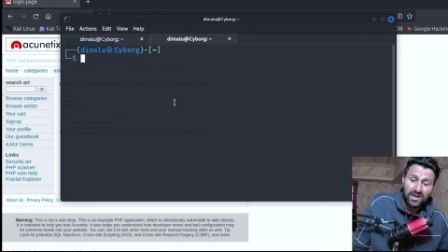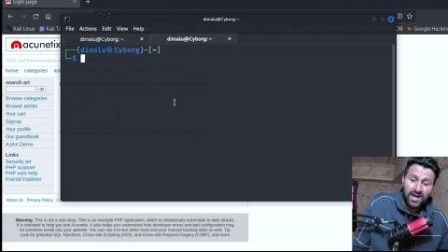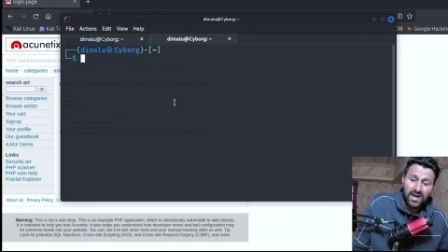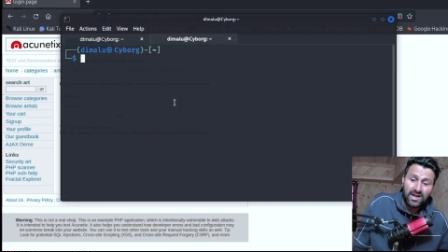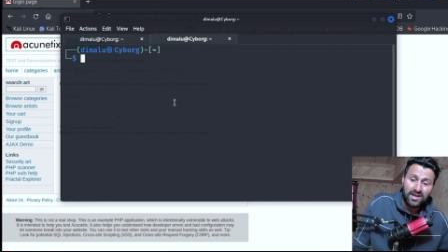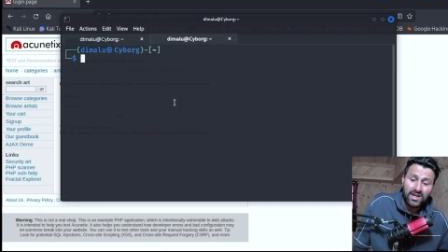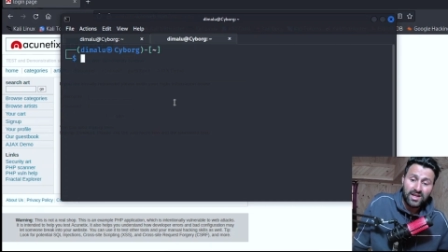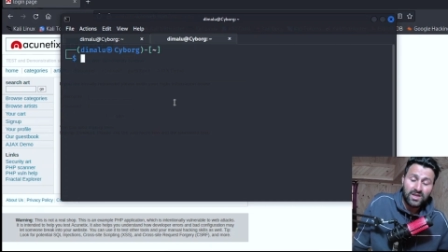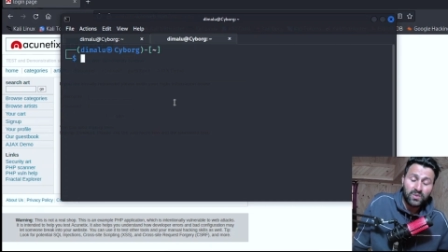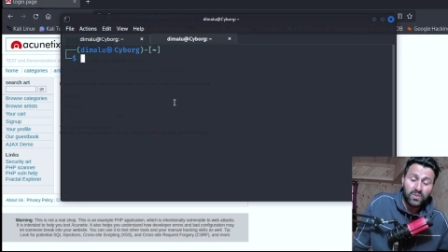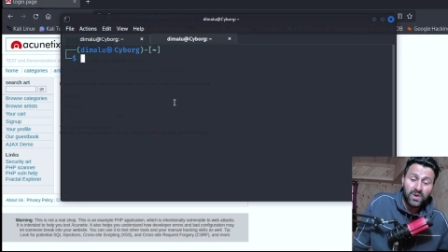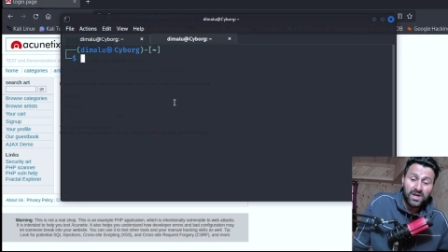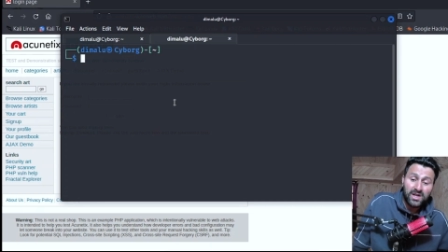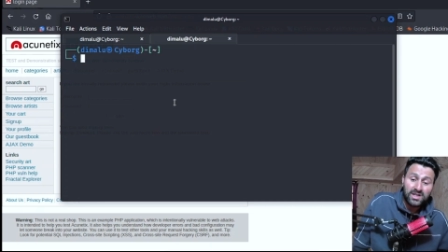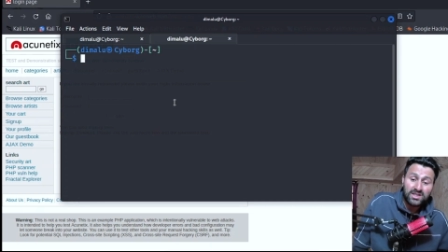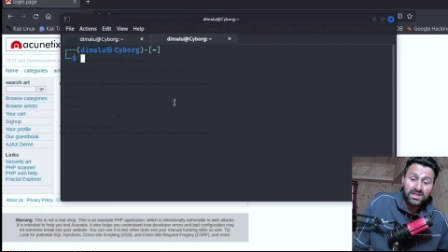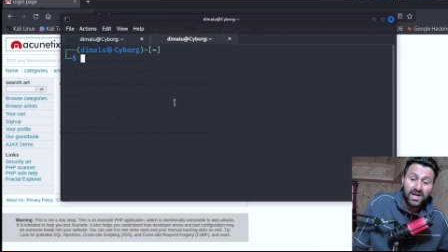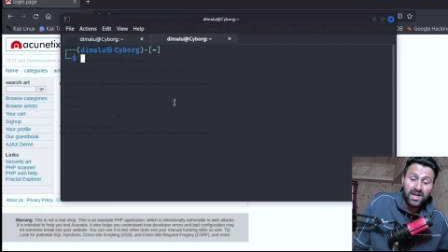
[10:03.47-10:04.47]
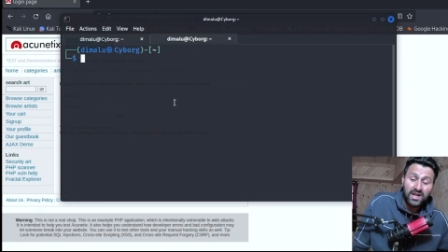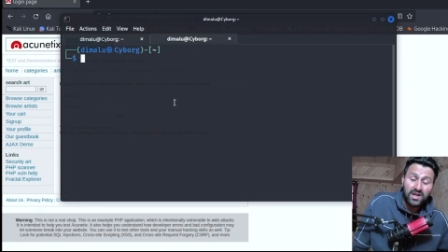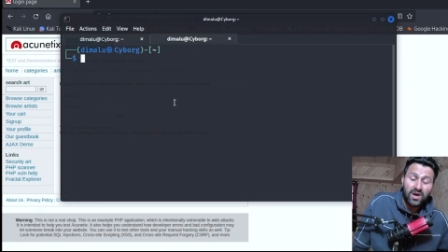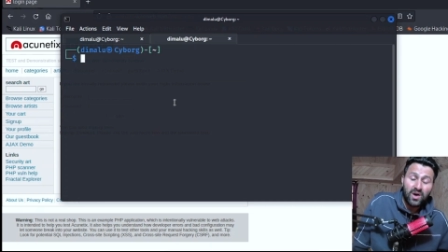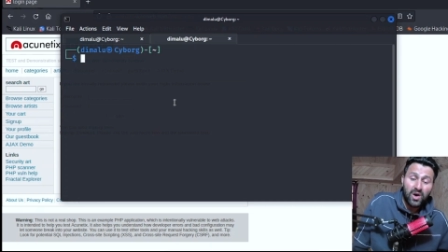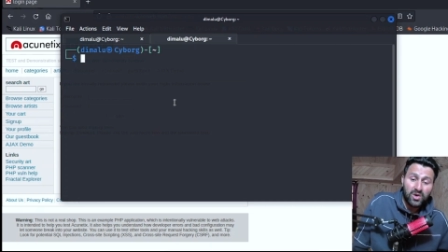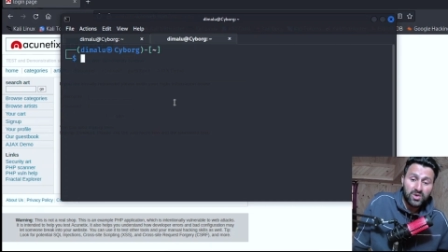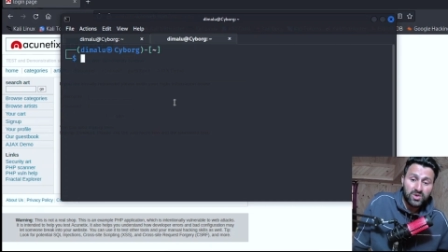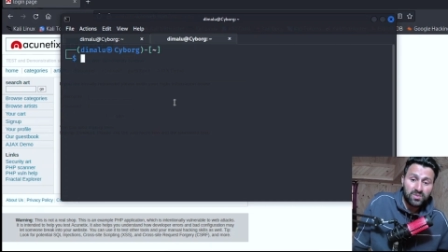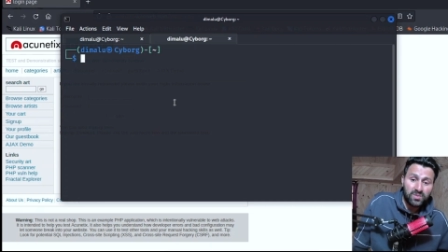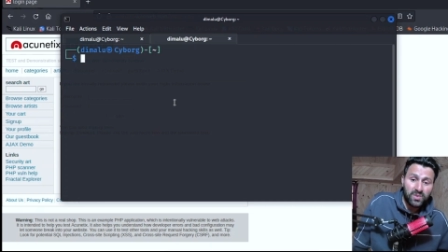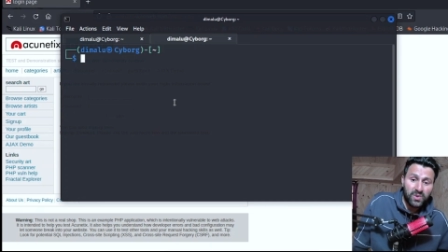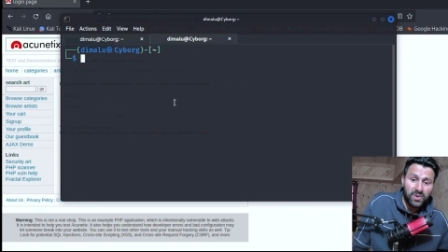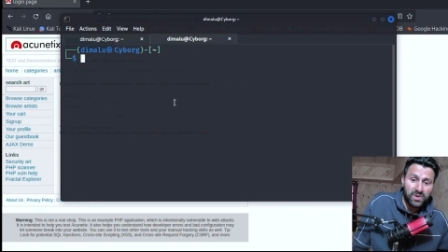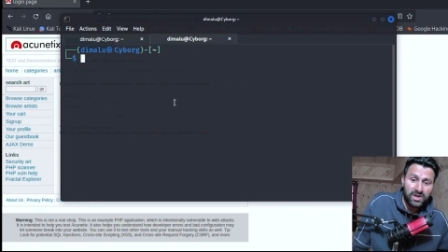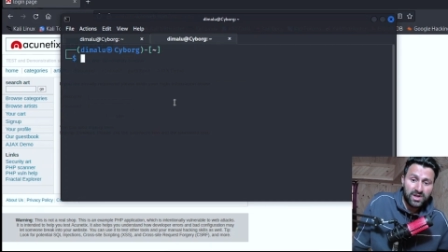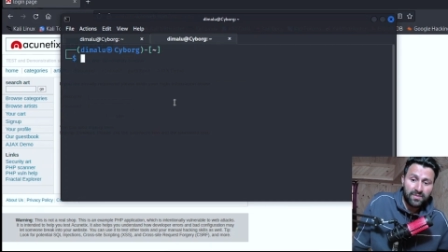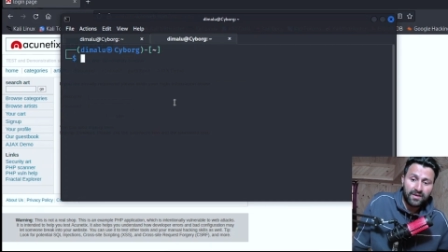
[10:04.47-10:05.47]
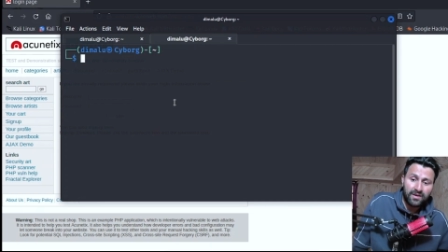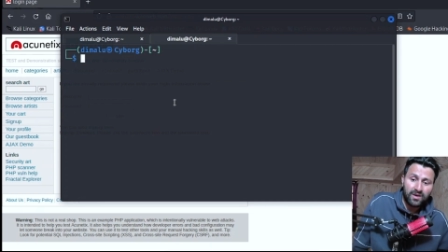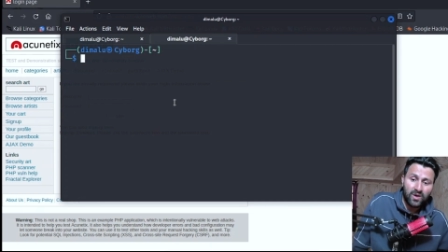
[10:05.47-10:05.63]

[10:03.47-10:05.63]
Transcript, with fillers: right? It works in auto mode.